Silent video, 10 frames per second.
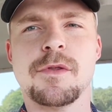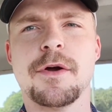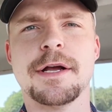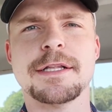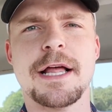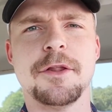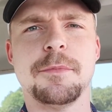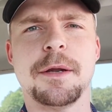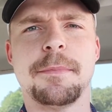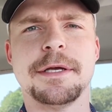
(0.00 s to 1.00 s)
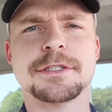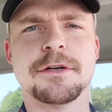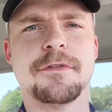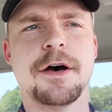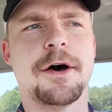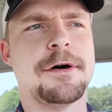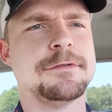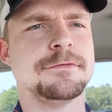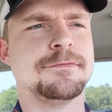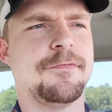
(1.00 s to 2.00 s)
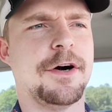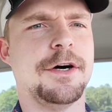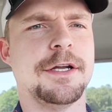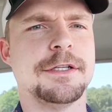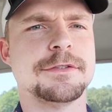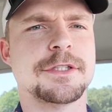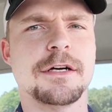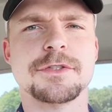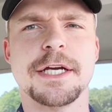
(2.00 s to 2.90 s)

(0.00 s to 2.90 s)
you'll get that little bit piece of fun and stuff.